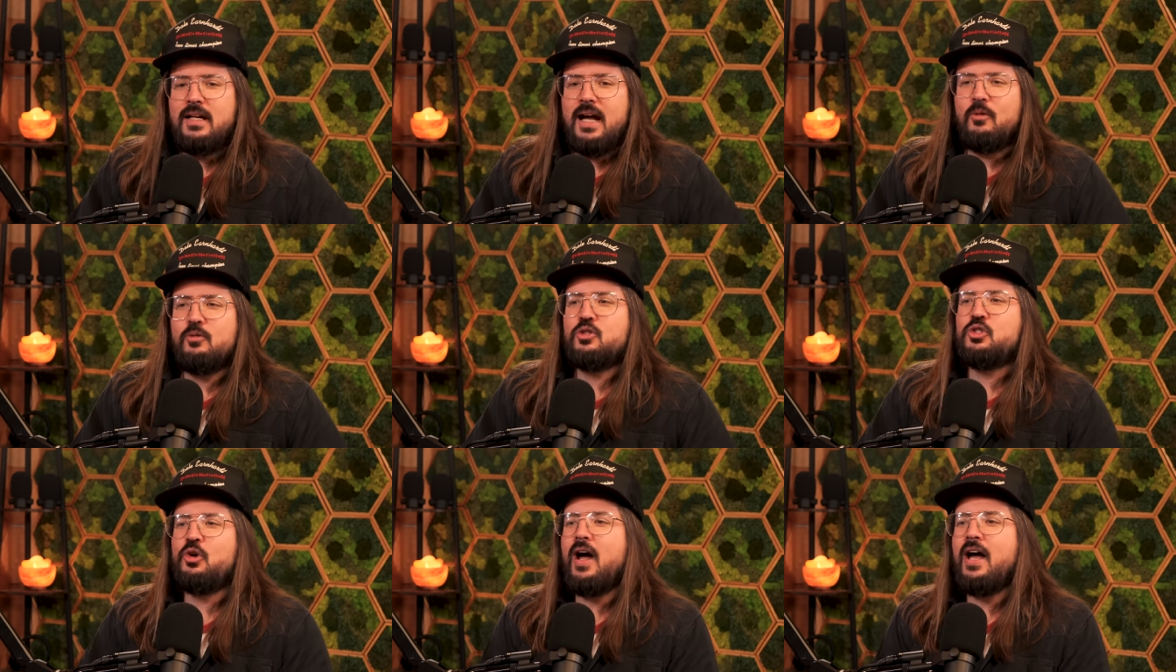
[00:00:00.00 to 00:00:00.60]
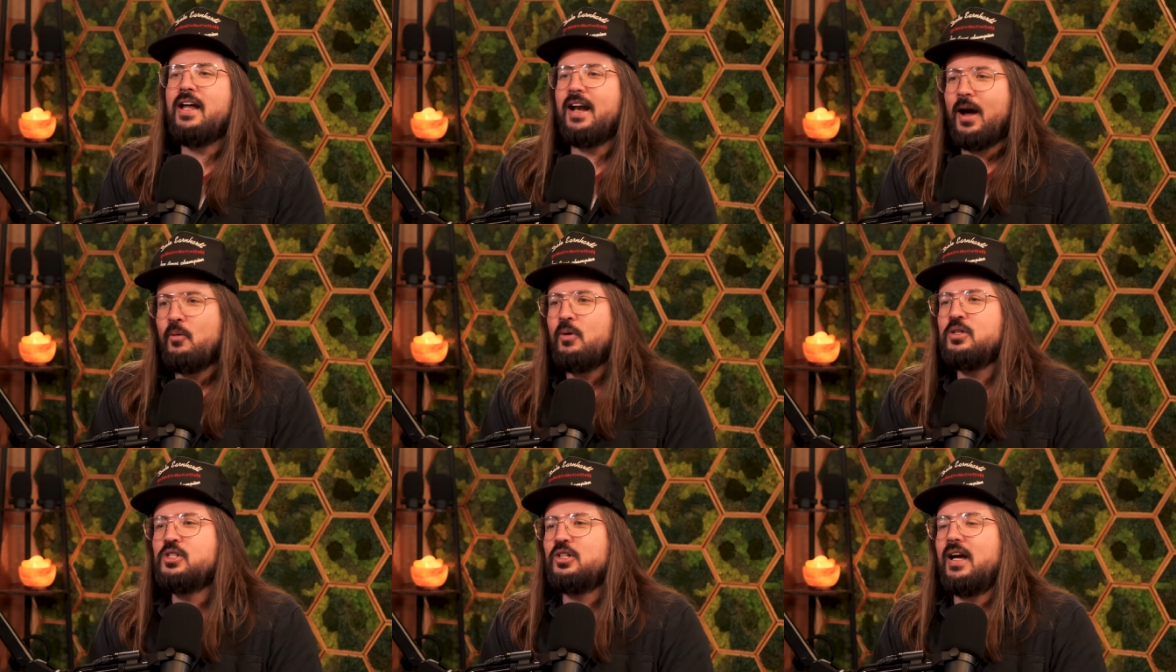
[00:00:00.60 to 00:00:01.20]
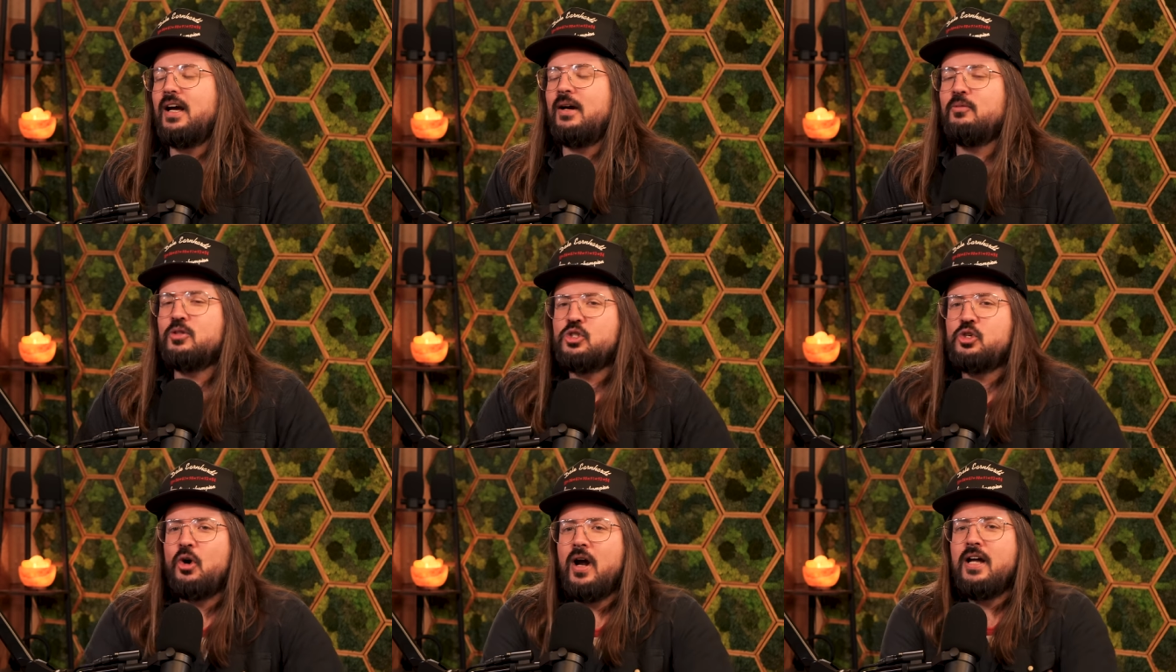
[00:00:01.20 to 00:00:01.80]
I was trying
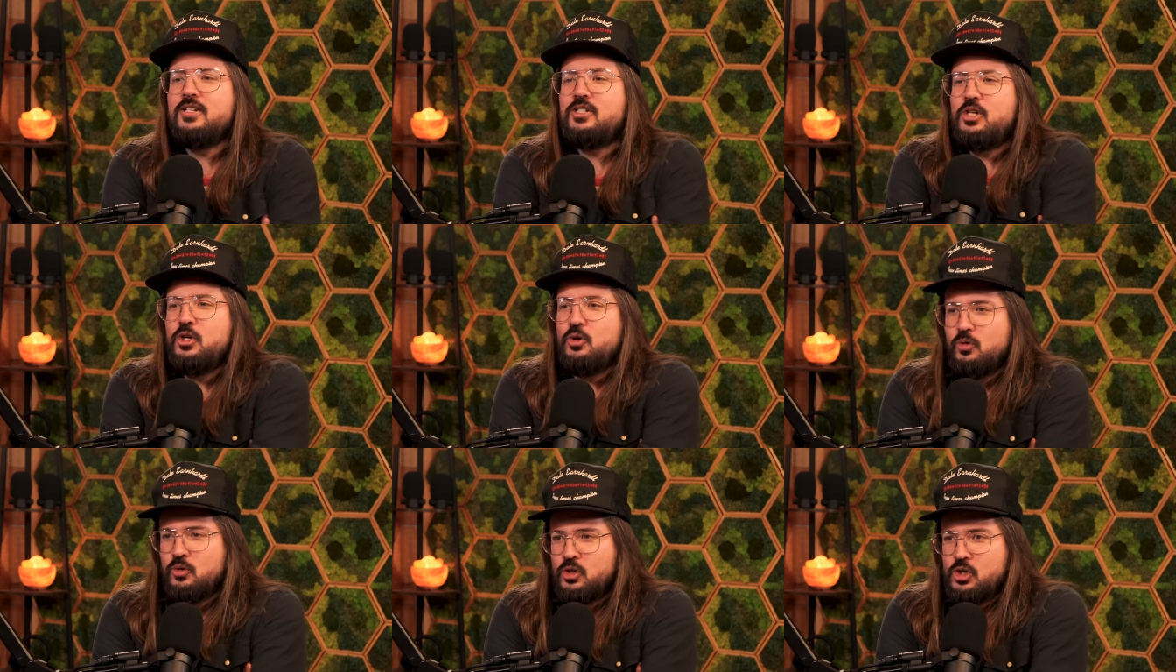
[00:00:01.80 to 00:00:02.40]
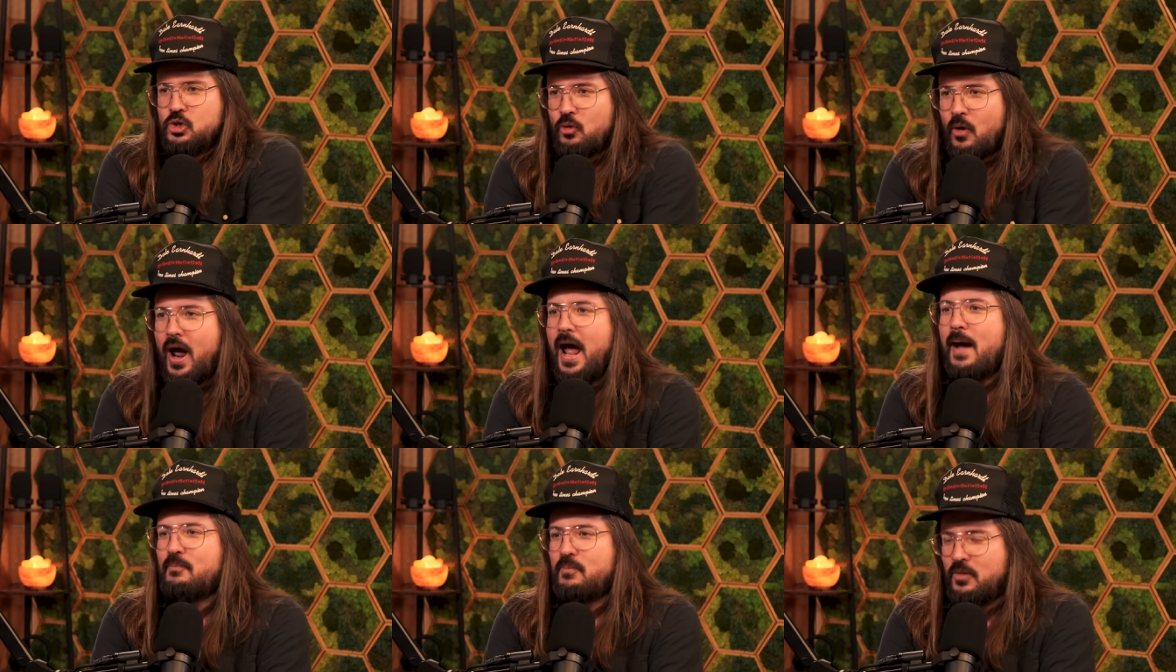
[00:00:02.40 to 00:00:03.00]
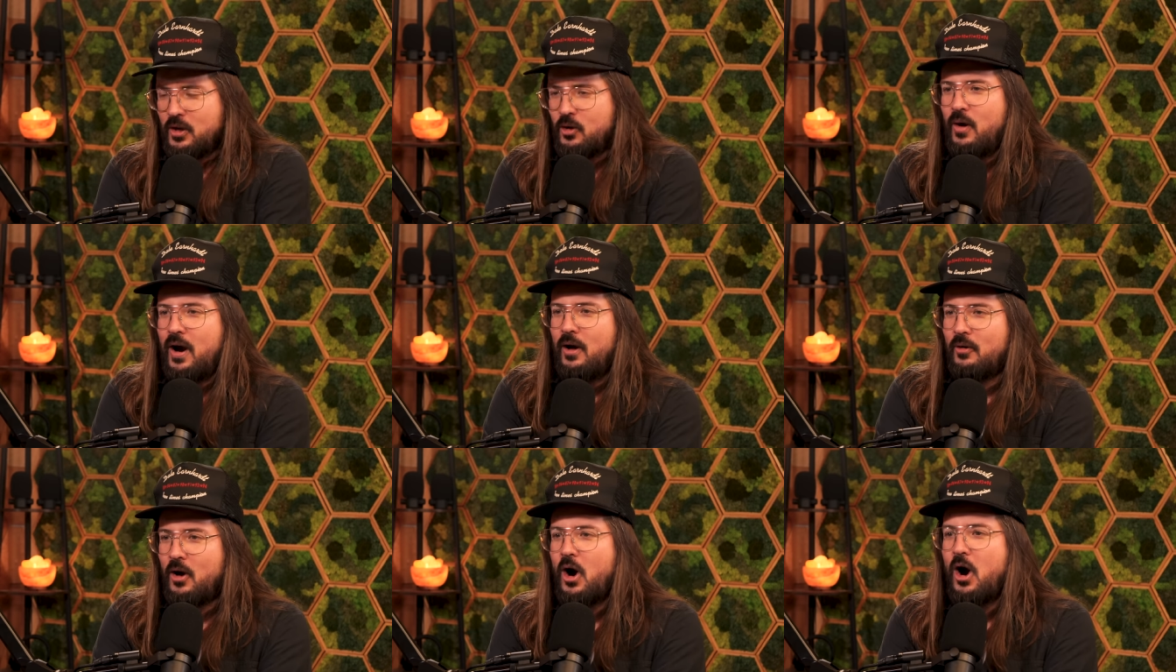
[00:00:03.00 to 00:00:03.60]
to trap the
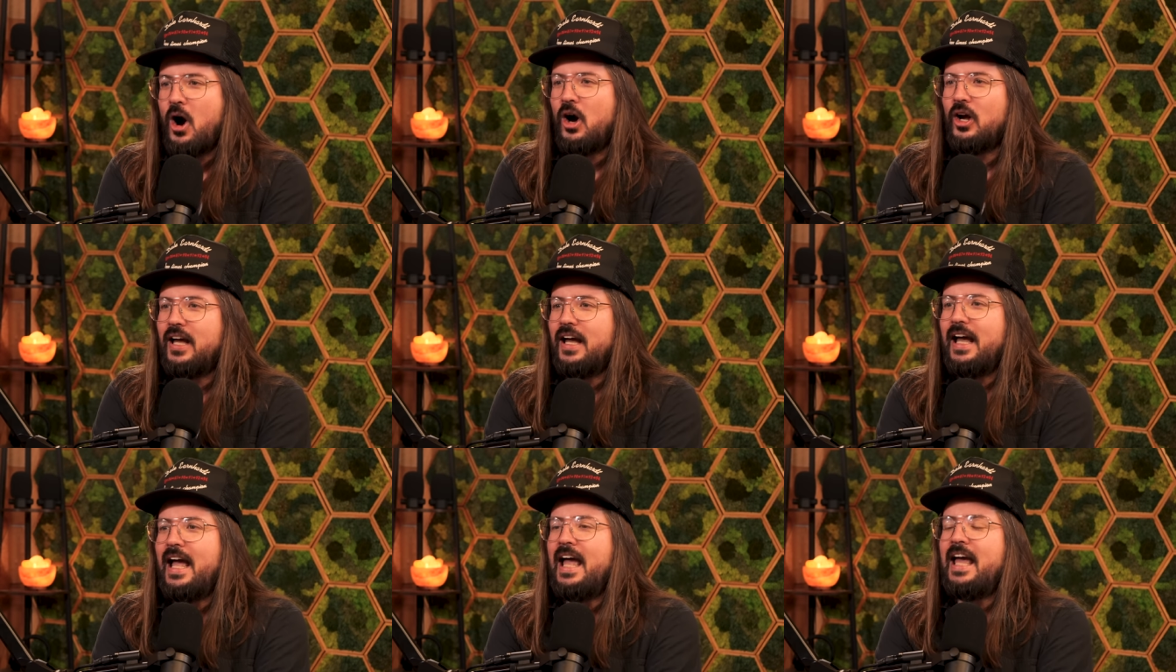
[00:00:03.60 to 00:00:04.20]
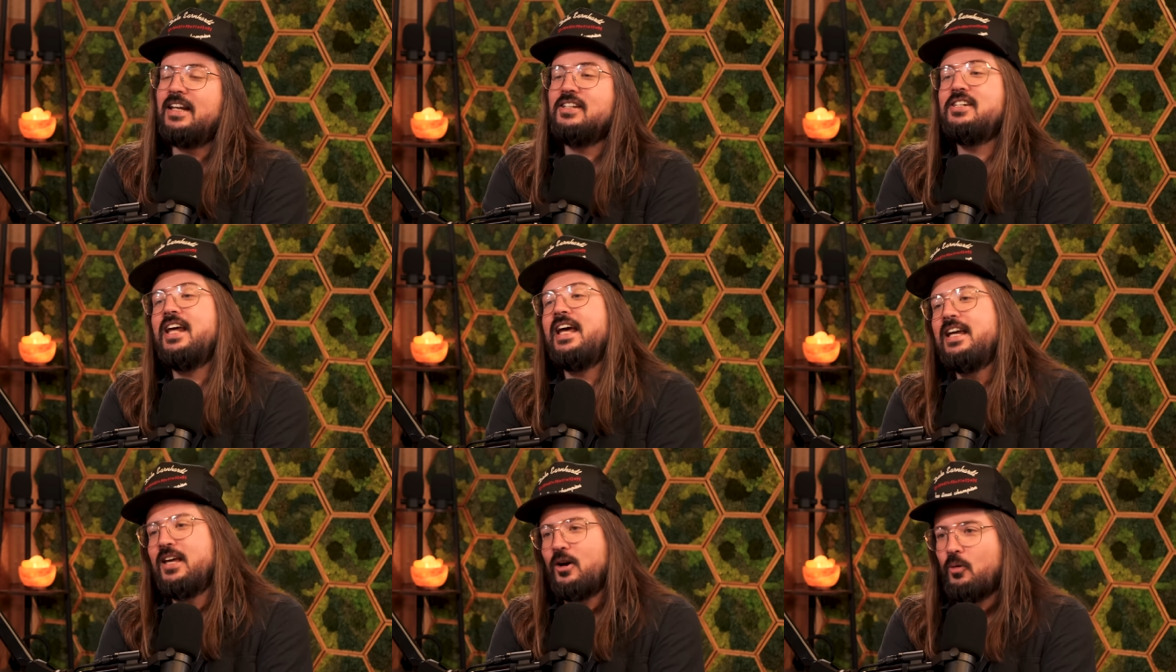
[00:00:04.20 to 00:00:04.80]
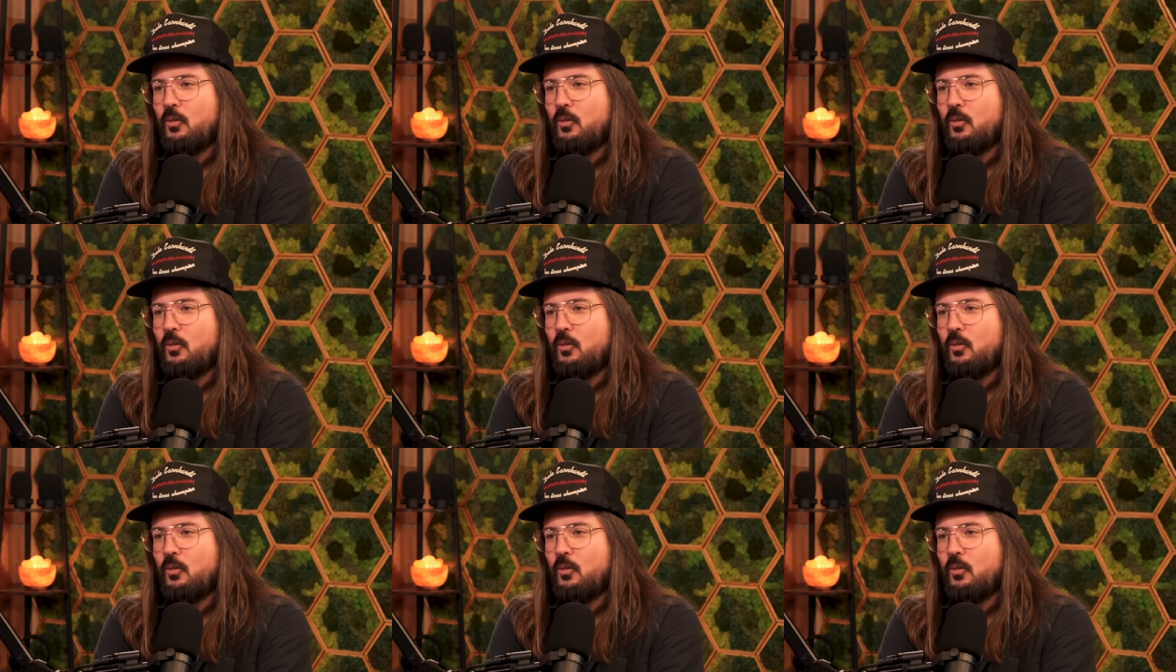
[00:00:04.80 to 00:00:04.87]
groundhog and take it